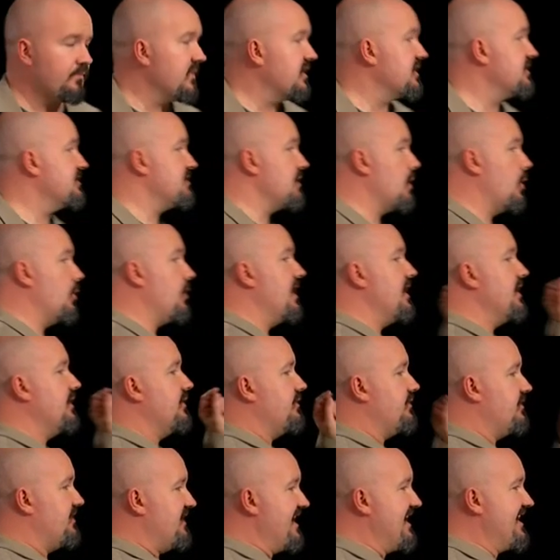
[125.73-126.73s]
So
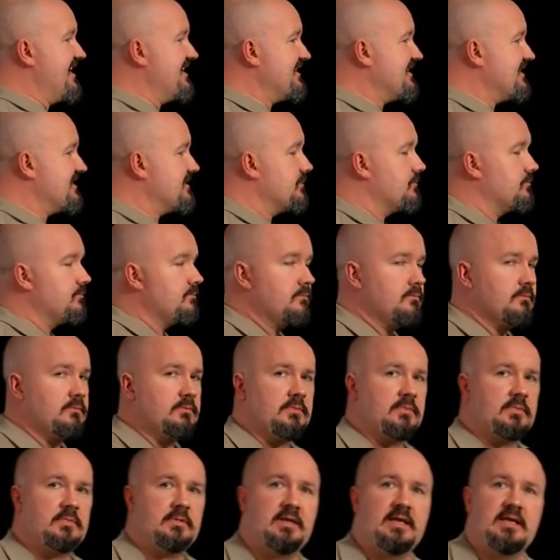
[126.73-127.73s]
this
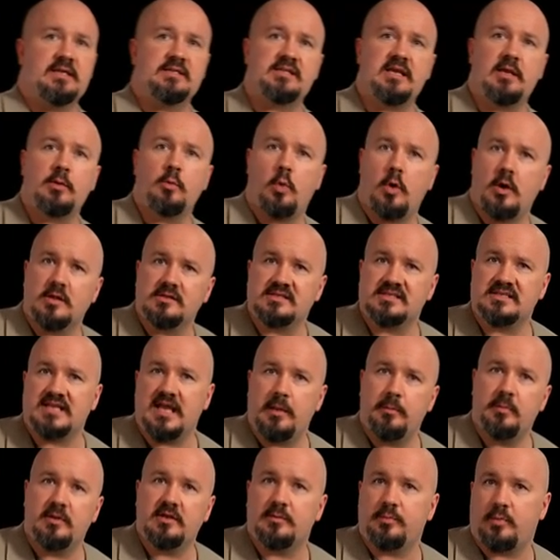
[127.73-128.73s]
is a
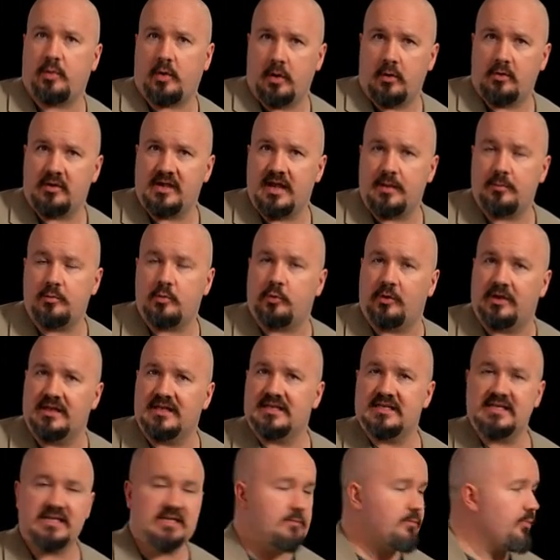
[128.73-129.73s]
one-statement program
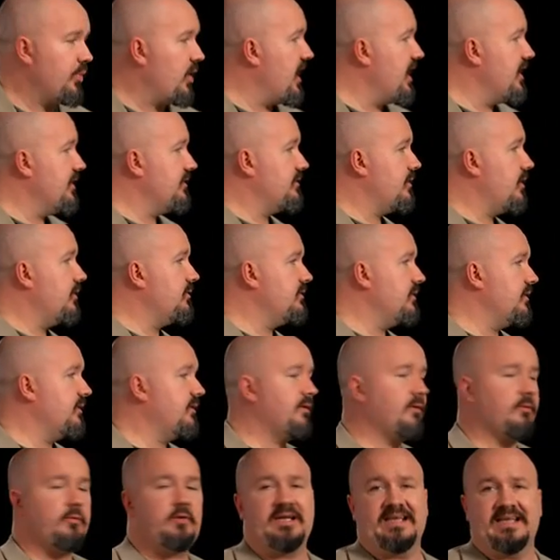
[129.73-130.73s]
written in Python
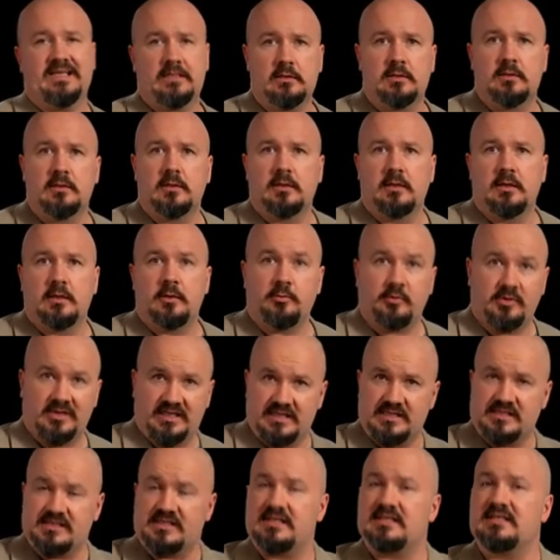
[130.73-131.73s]
3,
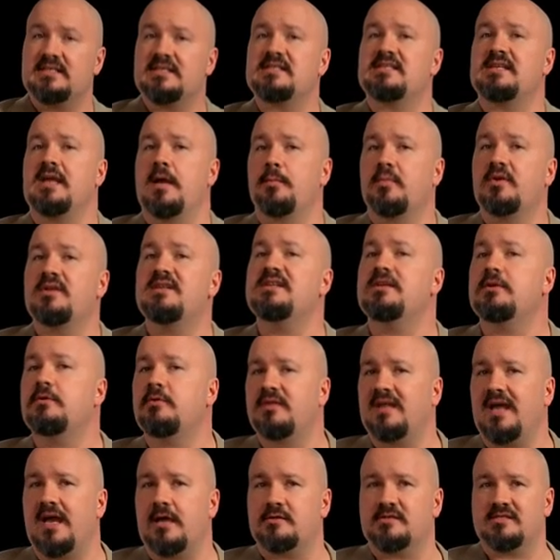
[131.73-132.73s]
released in December
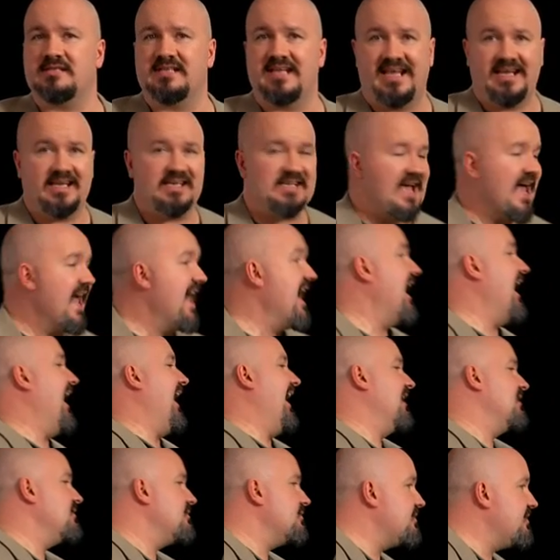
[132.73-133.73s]
2008.
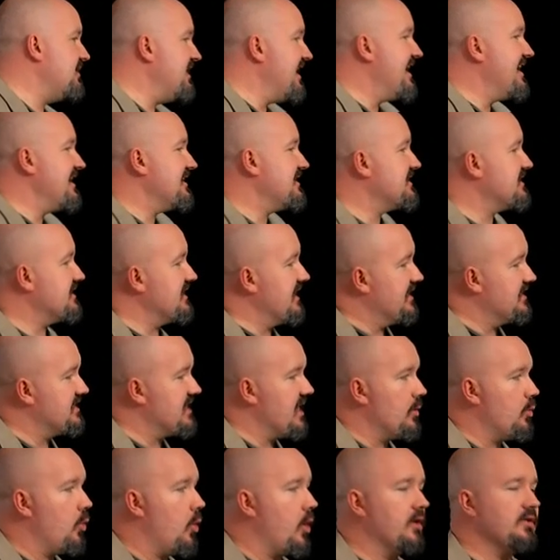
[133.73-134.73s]
And this is
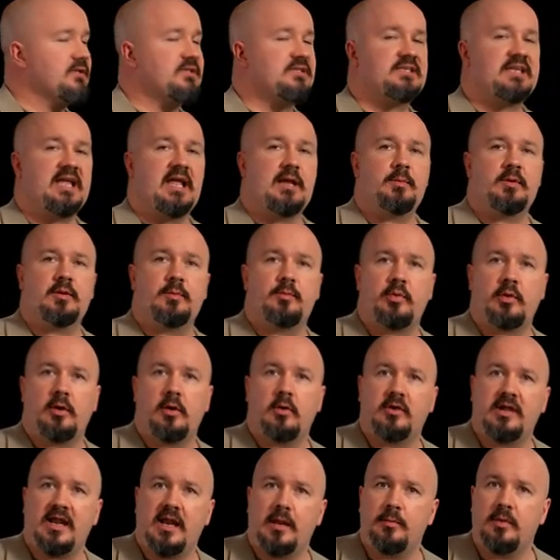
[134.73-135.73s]
a one-statement
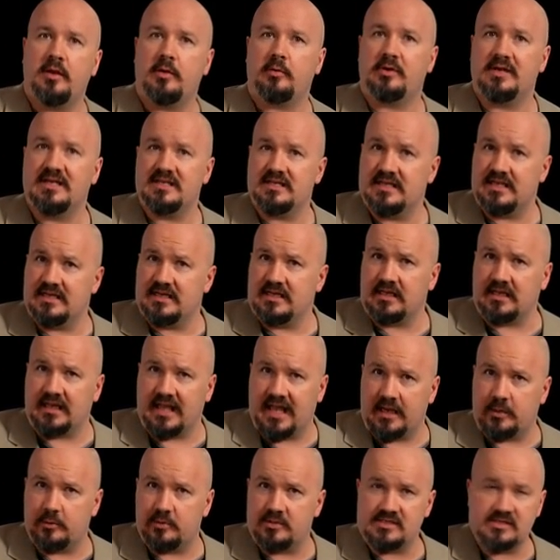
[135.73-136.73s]
program written in a
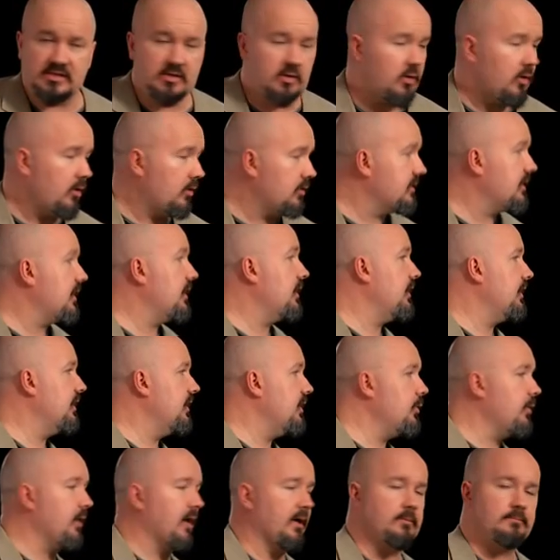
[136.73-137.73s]
language called
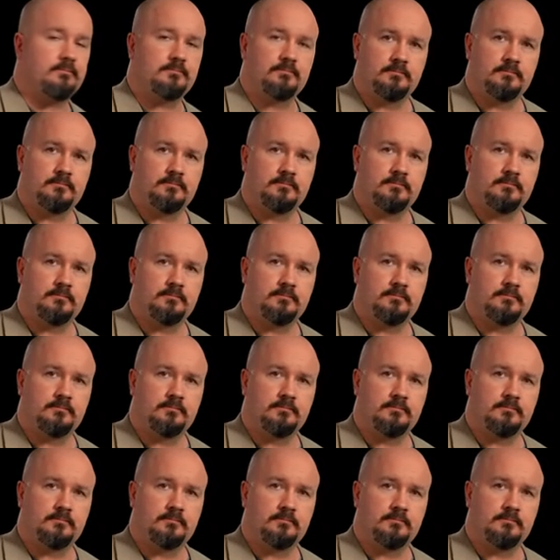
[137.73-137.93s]
Lua.